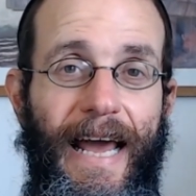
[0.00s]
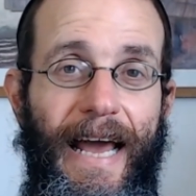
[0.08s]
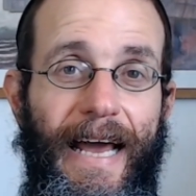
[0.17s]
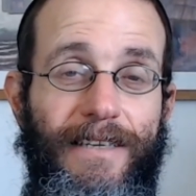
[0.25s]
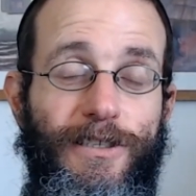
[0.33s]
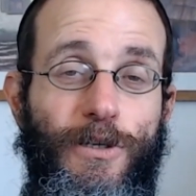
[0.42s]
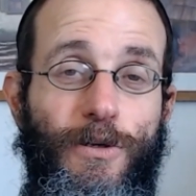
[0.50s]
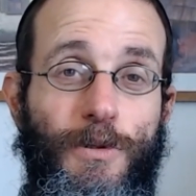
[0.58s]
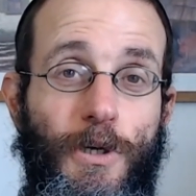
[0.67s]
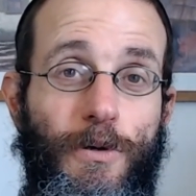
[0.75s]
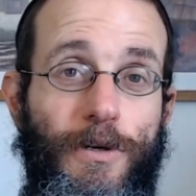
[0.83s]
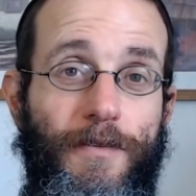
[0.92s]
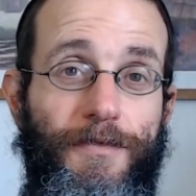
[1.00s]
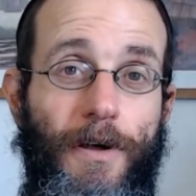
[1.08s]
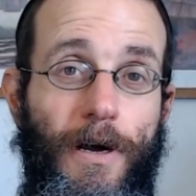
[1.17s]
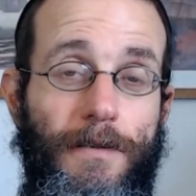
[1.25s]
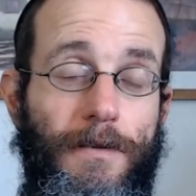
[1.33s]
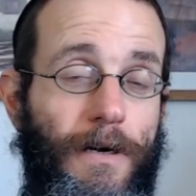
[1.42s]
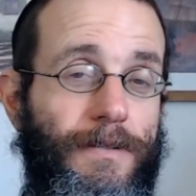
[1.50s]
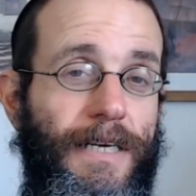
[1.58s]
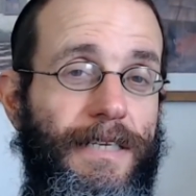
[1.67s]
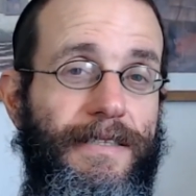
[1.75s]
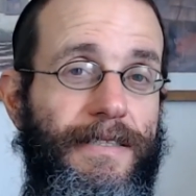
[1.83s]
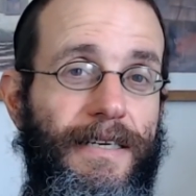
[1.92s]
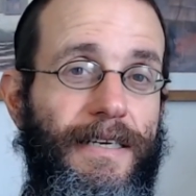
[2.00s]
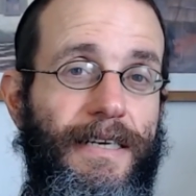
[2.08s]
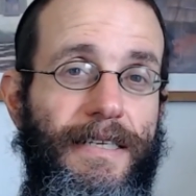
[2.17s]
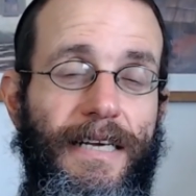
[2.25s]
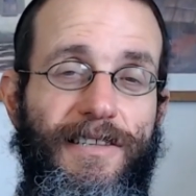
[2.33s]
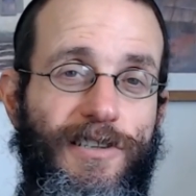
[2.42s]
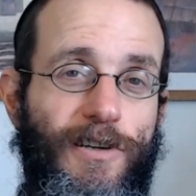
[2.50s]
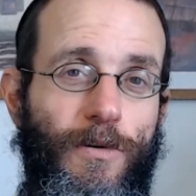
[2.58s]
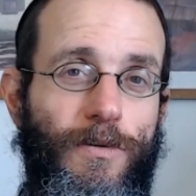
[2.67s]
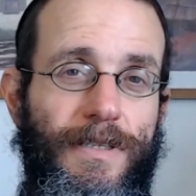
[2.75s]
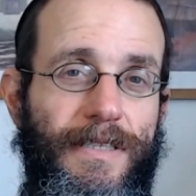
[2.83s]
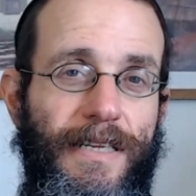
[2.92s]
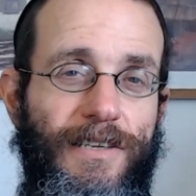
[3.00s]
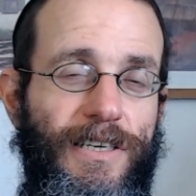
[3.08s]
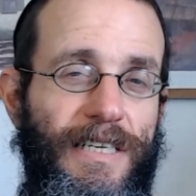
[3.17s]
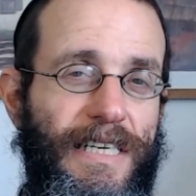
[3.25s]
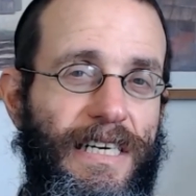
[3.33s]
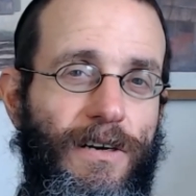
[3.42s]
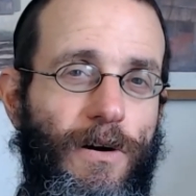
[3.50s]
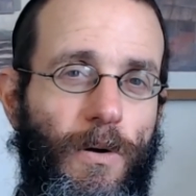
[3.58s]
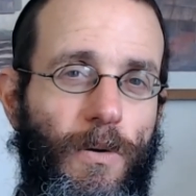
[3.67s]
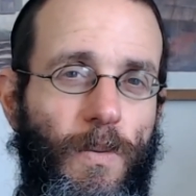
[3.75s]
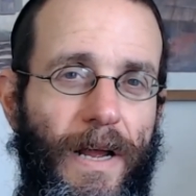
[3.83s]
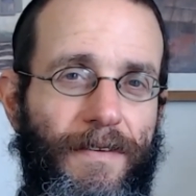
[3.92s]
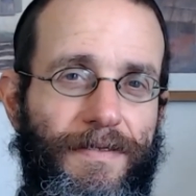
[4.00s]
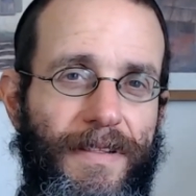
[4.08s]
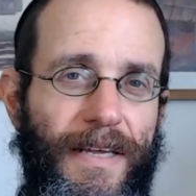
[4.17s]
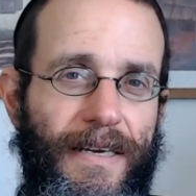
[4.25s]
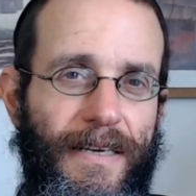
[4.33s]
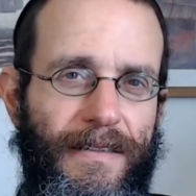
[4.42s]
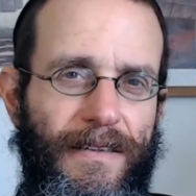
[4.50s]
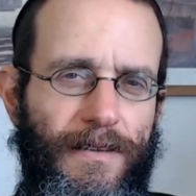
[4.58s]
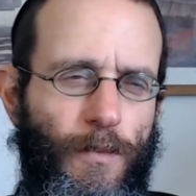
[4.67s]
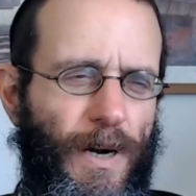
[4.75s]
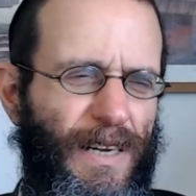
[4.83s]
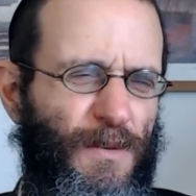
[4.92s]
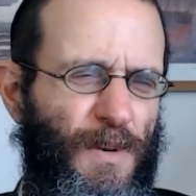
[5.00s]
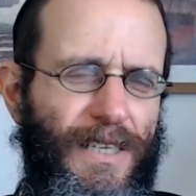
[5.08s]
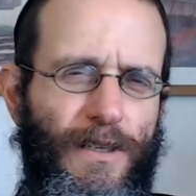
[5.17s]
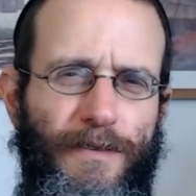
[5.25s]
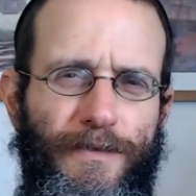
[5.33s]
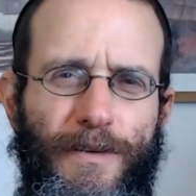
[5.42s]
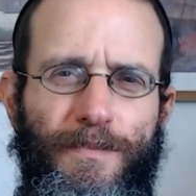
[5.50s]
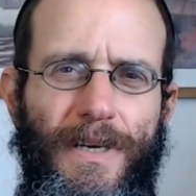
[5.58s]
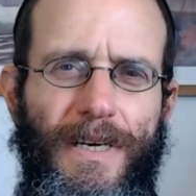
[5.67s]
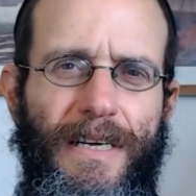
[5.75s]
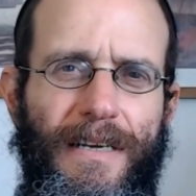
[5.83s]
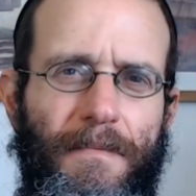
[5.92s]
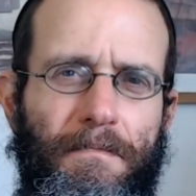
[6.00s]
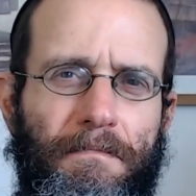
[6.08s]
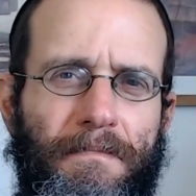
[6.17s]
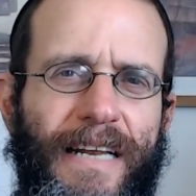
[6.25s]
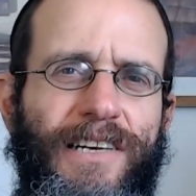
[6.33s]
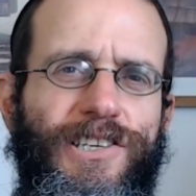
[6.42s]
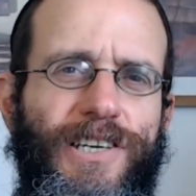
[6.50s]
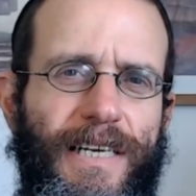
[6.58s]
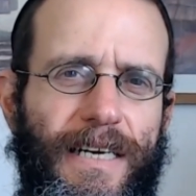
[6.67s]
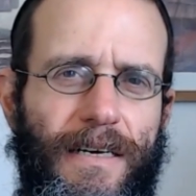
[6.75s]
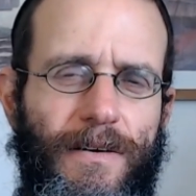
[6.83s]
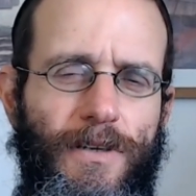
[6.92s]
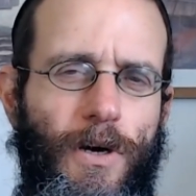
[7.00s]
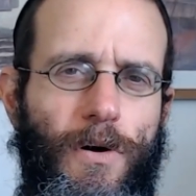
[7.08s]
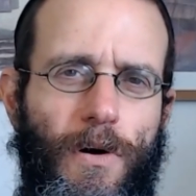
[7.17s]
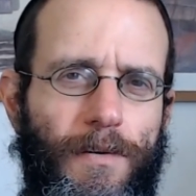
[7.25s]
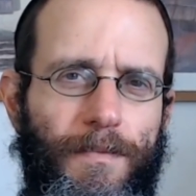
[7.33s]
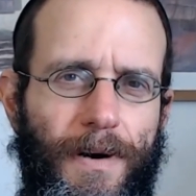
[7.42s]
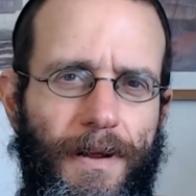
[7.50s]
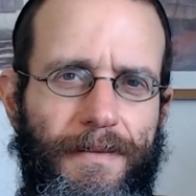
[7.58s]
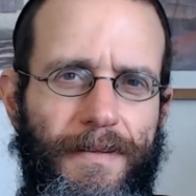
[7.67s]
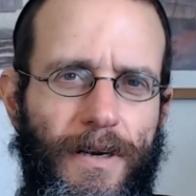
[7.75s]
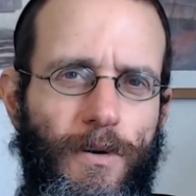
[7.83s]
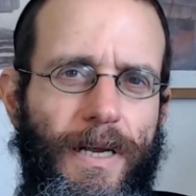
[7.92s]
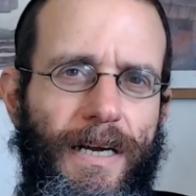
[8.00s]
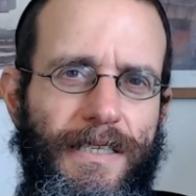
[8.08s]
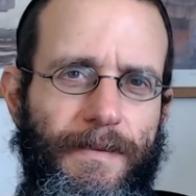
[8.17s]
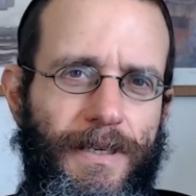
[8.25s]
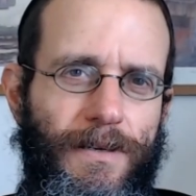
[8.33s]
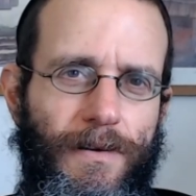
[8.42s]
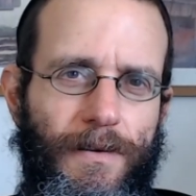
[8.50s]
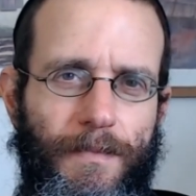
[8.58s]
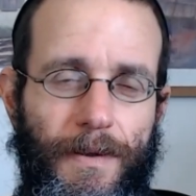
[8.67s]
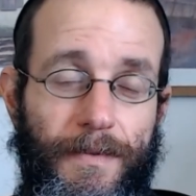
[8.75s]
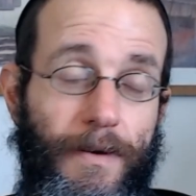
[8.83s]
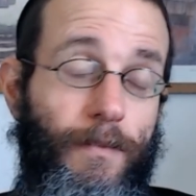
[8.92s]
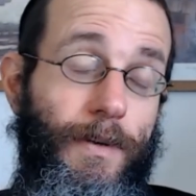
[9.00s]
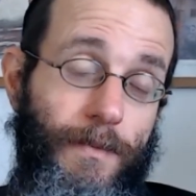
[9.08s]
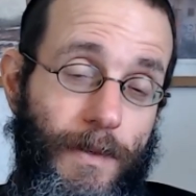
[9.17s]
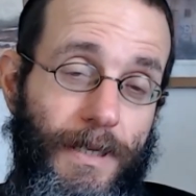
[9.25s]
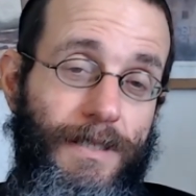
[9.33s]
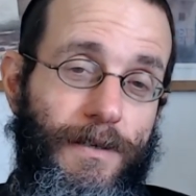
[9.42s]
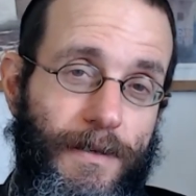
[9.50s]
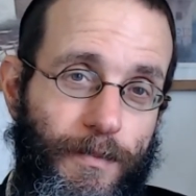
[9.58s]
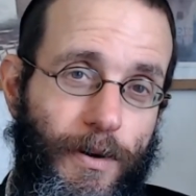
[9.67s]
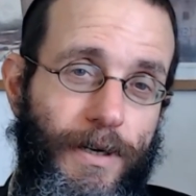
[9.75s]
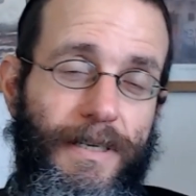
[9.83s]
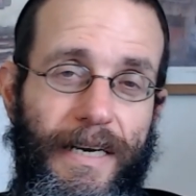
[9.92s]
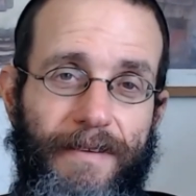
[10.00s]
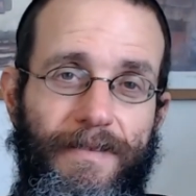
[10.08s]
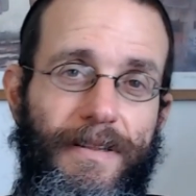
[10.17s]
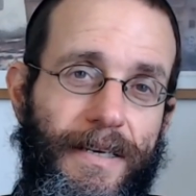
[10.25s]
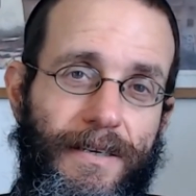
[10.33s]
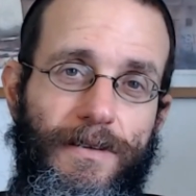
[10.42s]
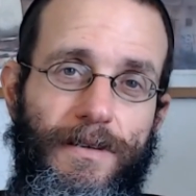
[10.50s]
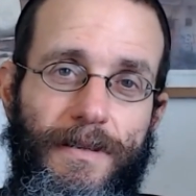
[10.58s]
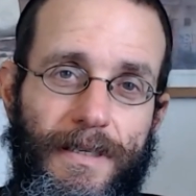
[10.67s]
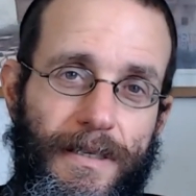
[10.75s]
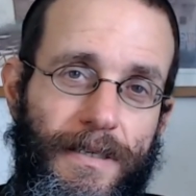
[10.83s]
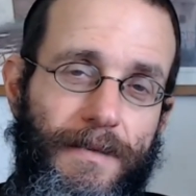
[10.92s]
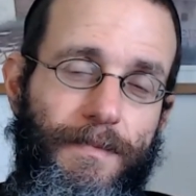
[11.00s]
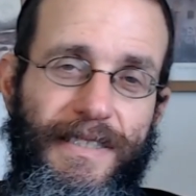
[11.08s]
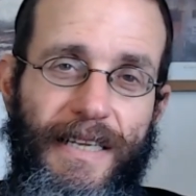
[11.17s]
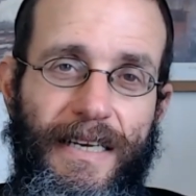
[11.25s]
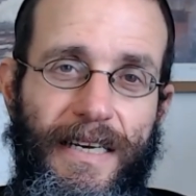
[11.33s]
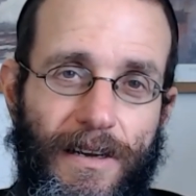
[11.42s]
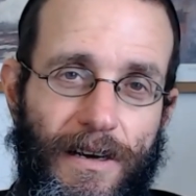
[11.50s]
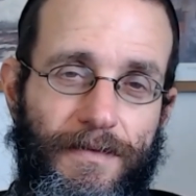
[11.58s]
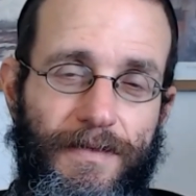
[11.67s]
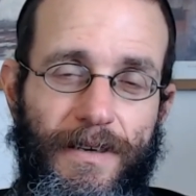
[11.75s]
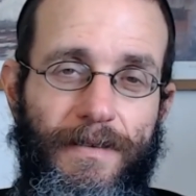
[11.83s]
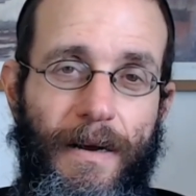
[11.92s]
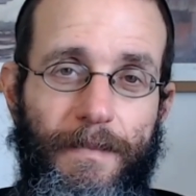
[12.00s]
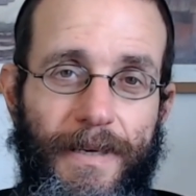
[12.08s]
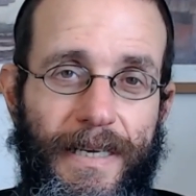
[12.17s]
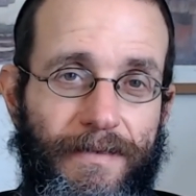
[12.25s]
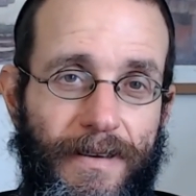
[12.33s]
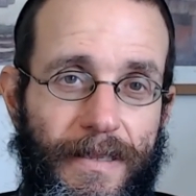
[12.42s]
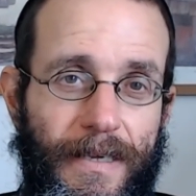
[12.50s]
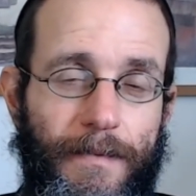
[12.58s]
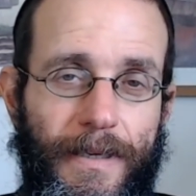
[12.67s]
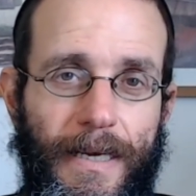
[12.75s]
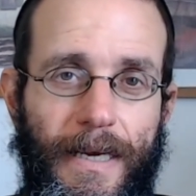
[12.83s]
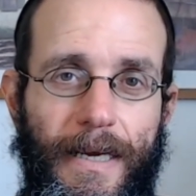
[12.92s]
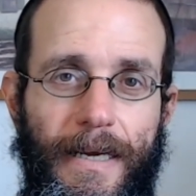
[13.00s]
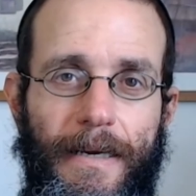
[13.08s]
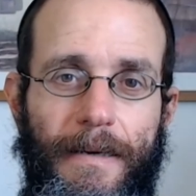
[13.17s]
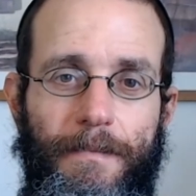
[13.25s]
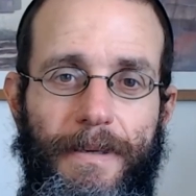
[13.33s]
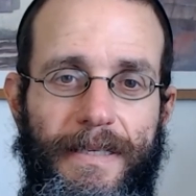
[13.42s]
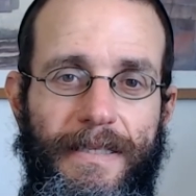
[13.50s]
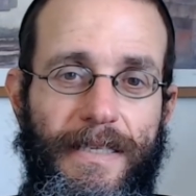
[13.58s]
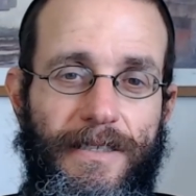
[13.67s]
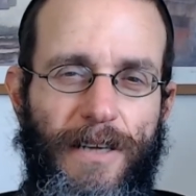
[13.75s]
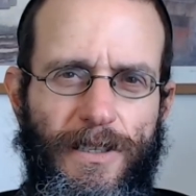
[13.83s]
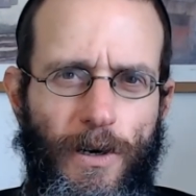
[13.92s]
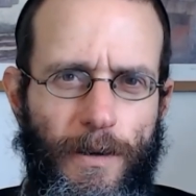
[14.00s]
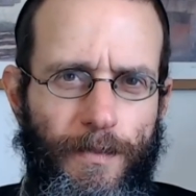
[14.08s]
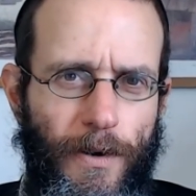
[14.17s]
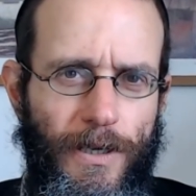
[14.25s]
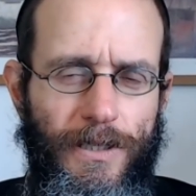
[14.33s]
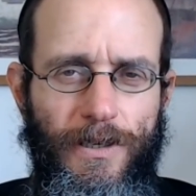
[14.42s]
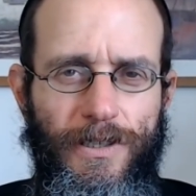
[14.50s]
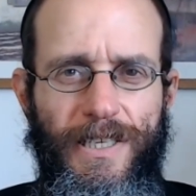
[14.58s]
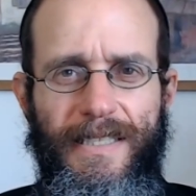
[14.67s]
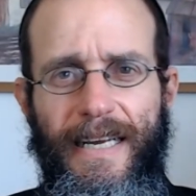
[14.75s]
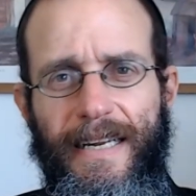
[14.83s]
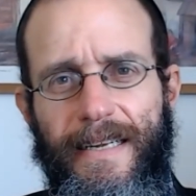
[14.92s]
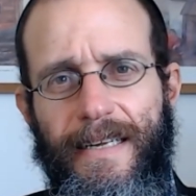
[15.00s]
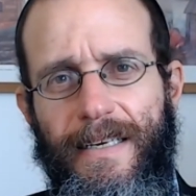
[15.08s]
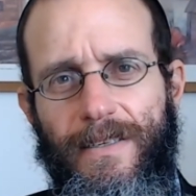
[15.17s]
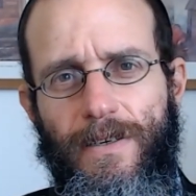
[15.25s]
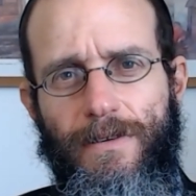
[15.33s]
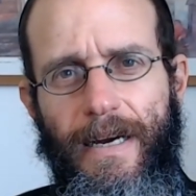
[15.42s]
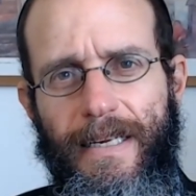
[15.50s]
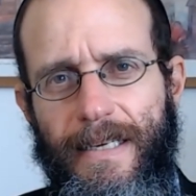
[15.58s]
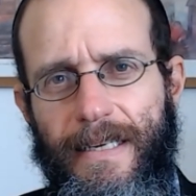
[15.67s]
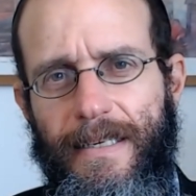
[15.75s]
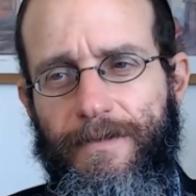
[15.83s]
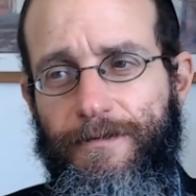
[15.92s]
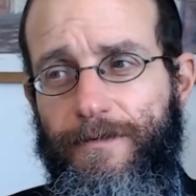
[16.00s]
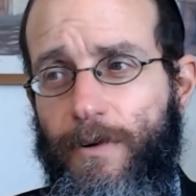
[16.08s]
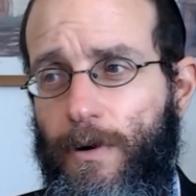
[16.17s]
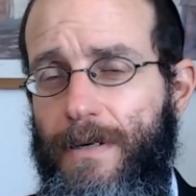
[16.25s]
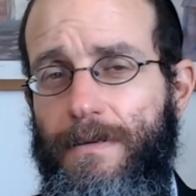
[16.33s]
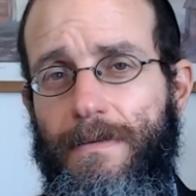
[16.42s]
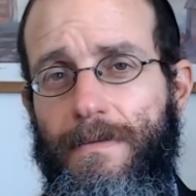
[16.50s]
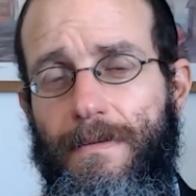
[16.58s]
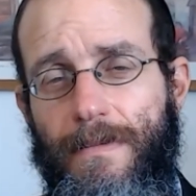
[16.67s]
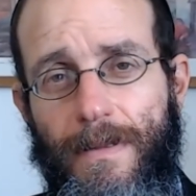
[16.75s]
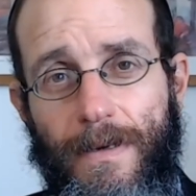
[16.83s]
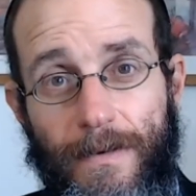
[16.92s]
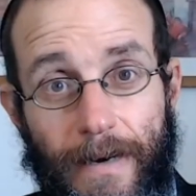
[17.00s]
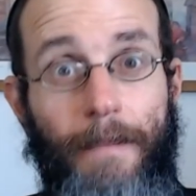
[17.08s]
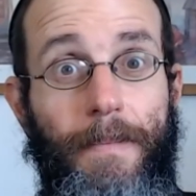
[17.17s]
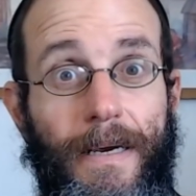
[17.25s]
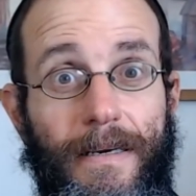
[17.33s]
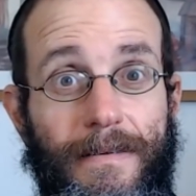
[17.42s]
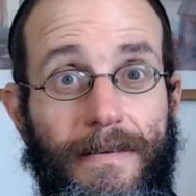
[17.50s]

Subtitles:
And you could have thought, oh, that's such an ego way of thinking. Why are you even mentioning your own birthday? Who cares about your own birthday? Well, you're important and everything. You're the son-in-law of the Rebbe and everything. But this is not your book. You're just editing it. You're writing it for the Rebbe.